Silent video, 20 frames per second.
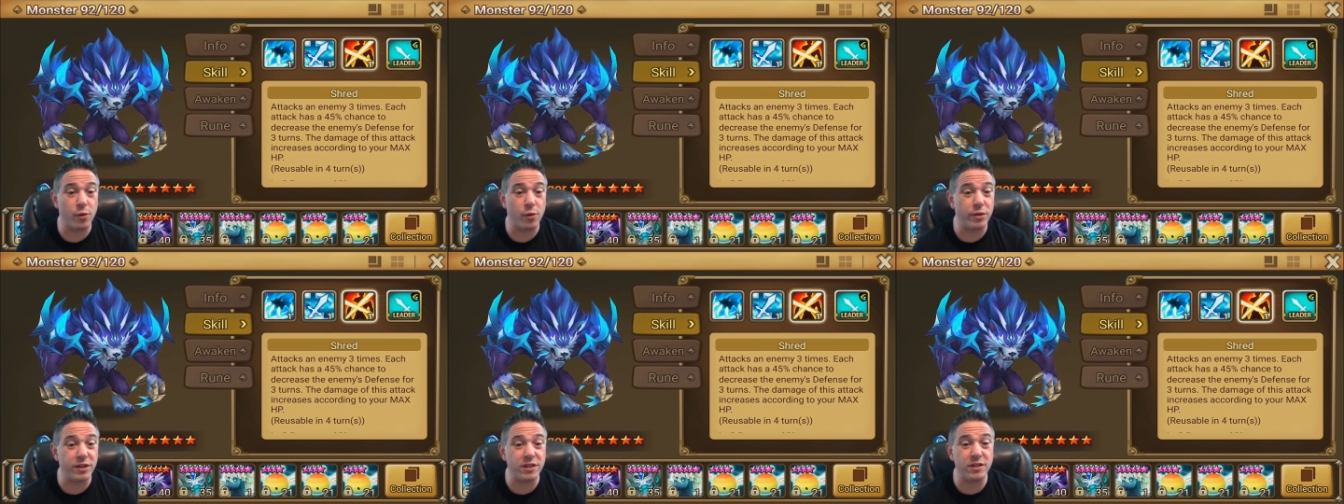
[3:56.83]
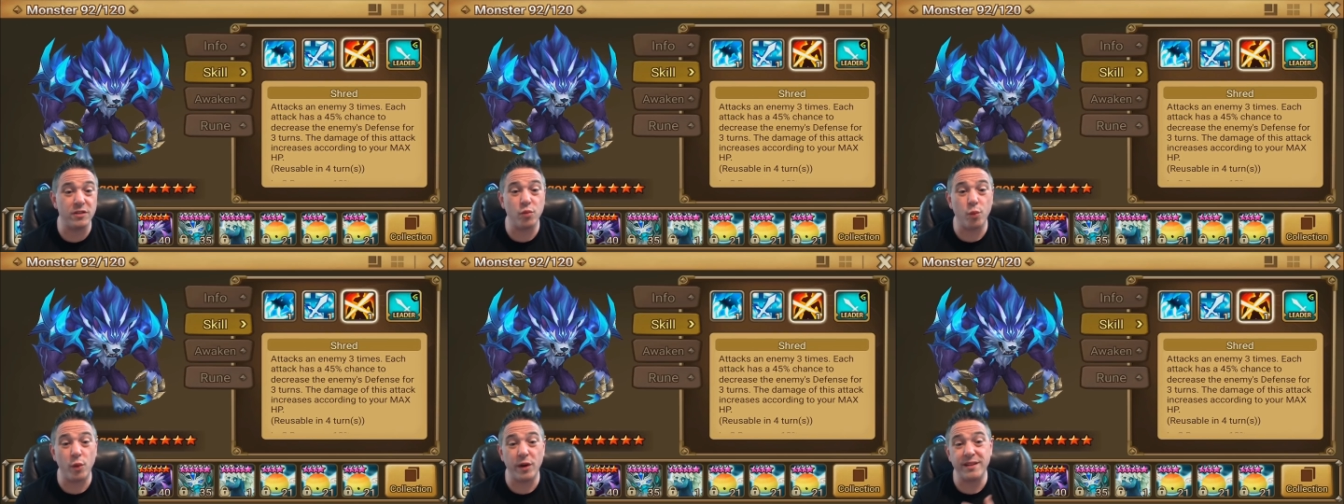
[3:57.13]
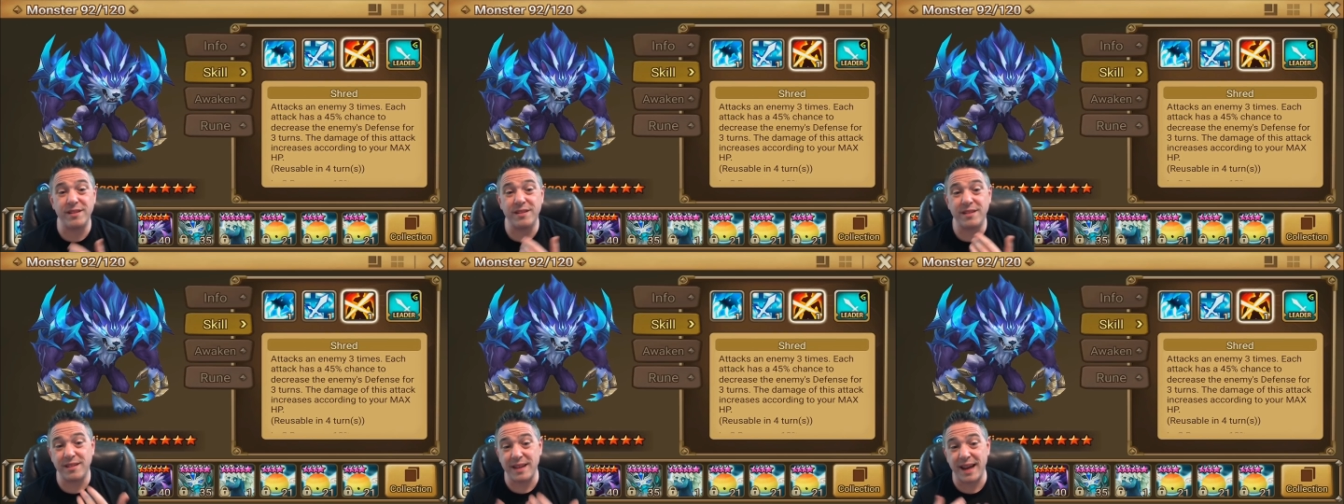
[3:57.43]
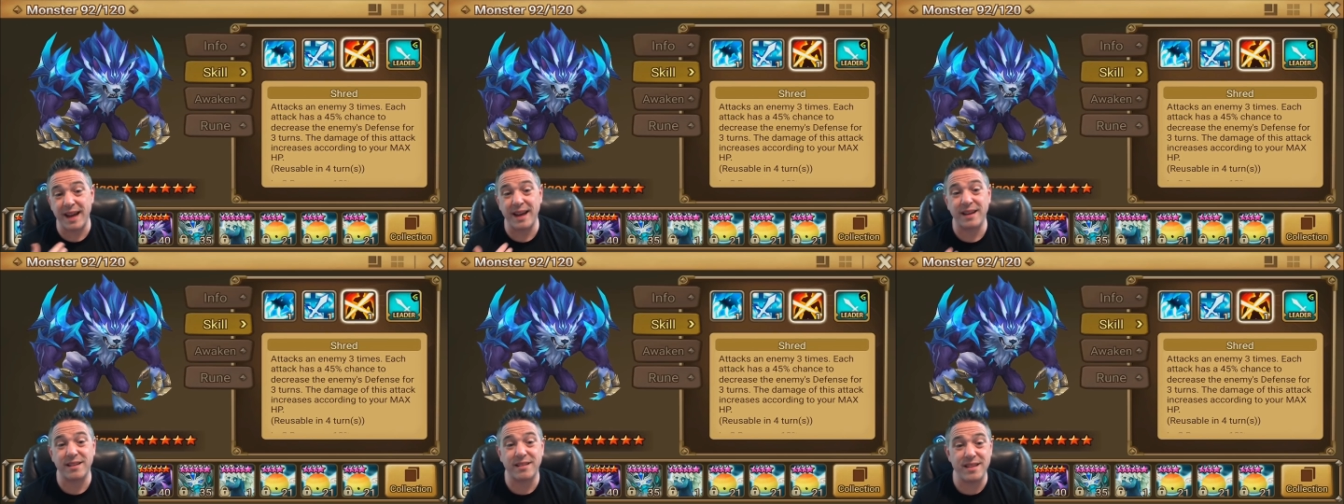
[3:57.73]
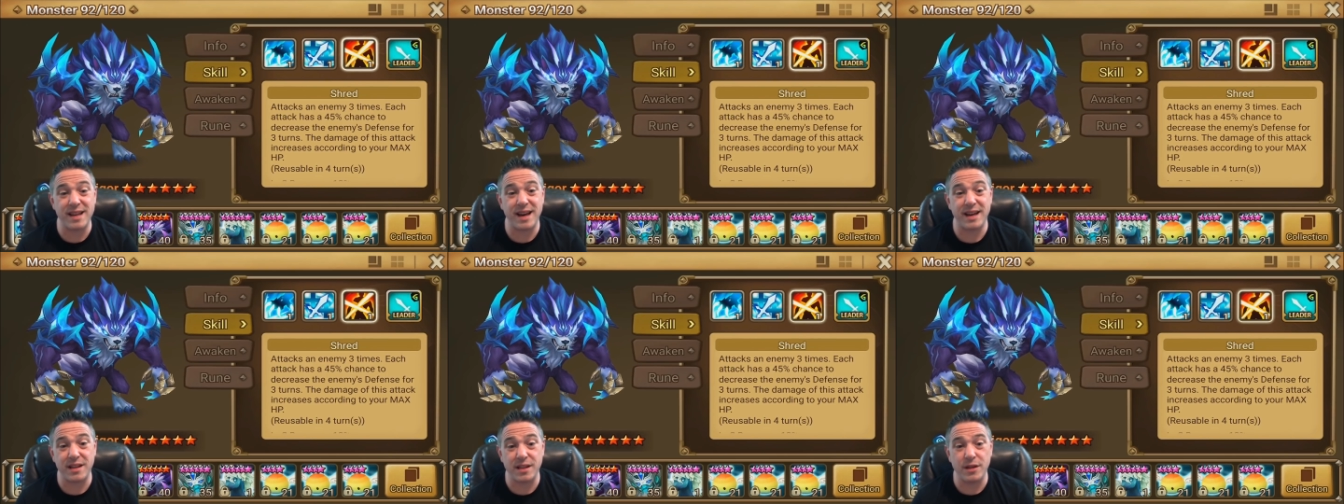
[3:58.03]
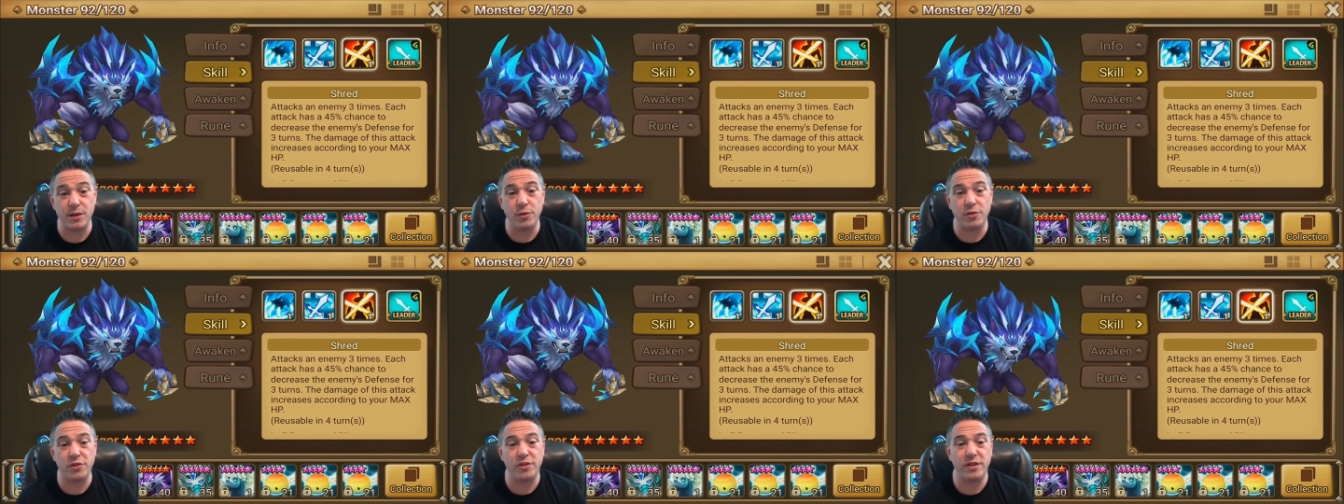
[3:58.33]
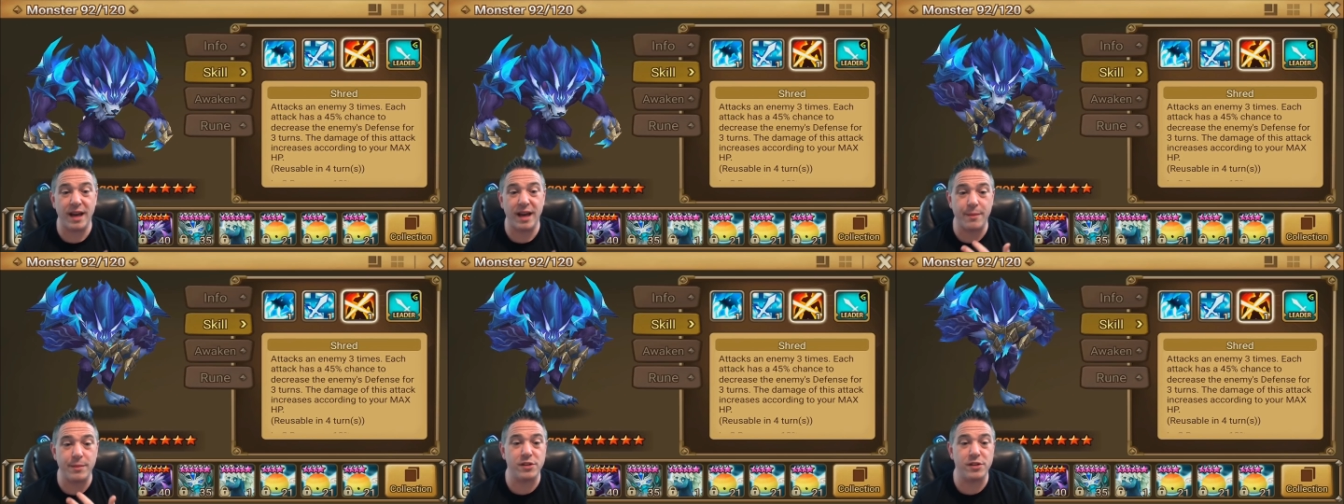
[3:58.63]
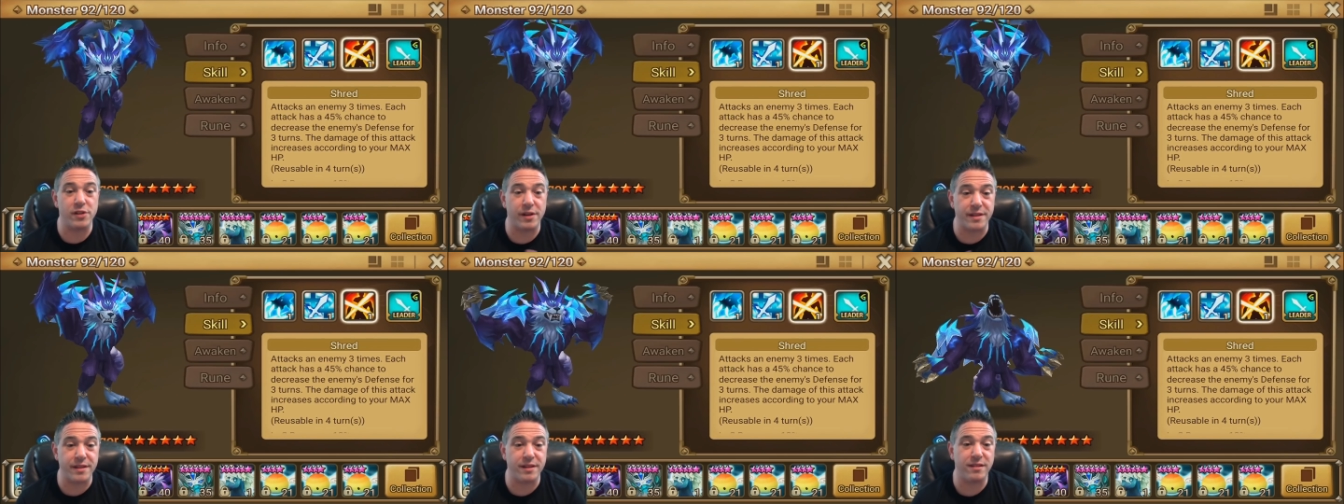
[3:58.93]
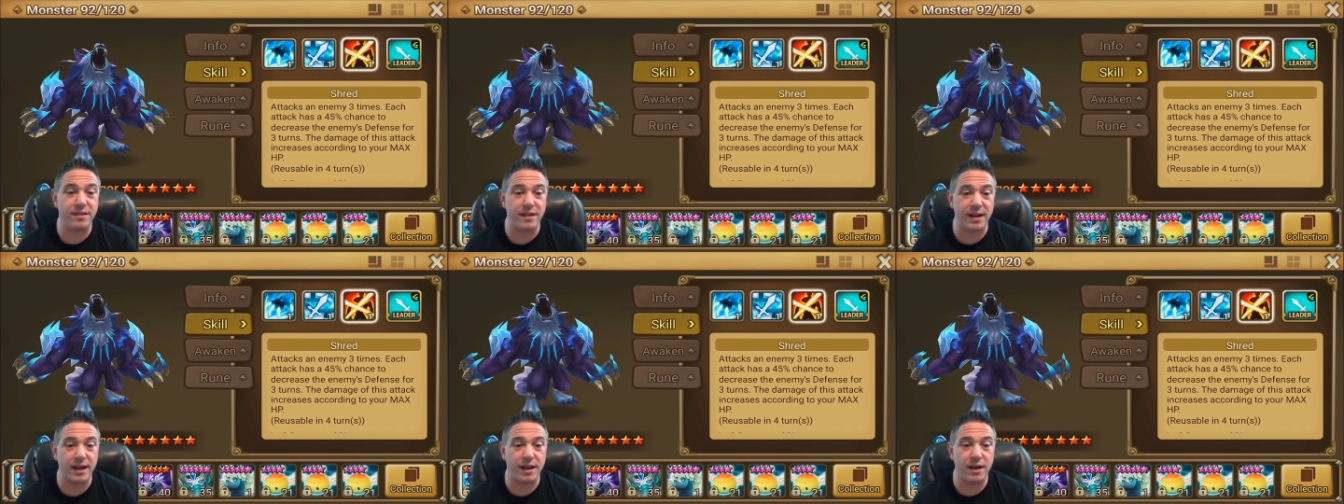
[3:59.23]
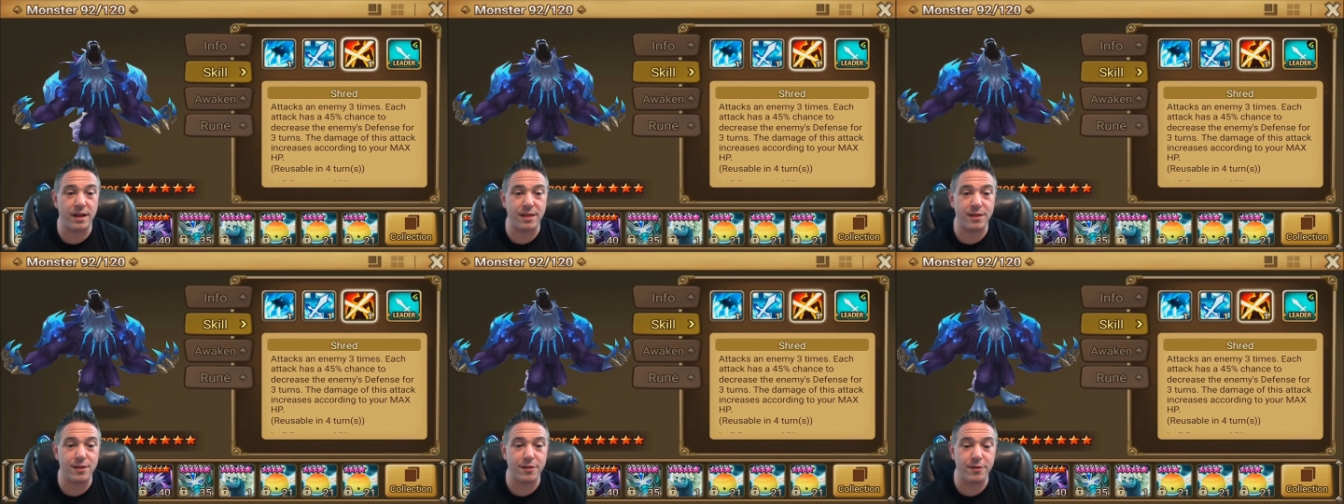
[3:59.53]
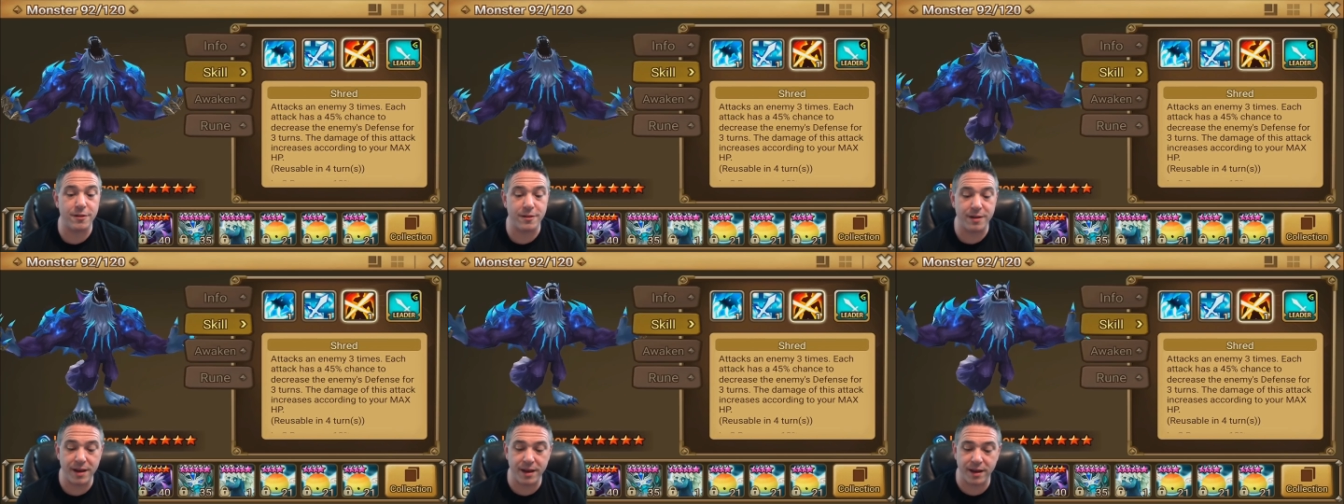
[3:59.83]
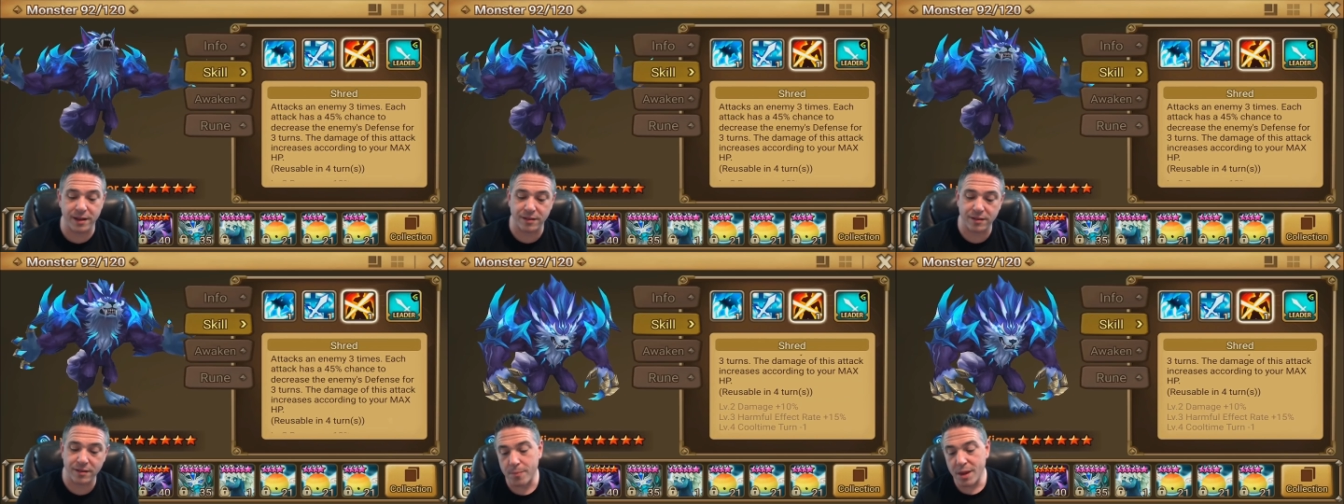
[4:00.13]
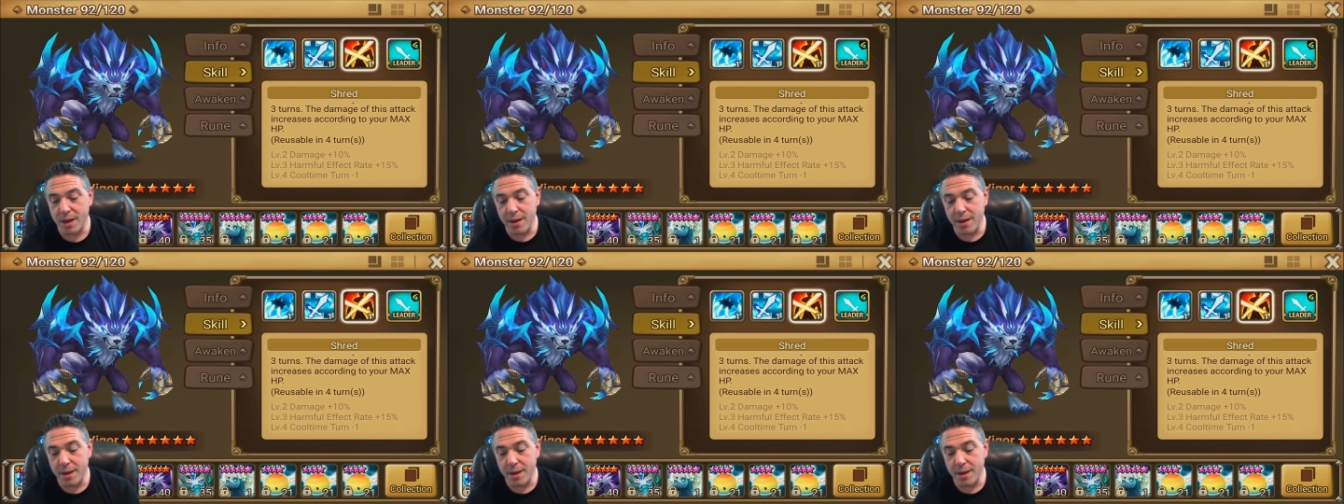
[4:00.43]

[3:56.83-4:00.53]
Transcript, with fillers: which is what stacks that huge damage on the second and third hits.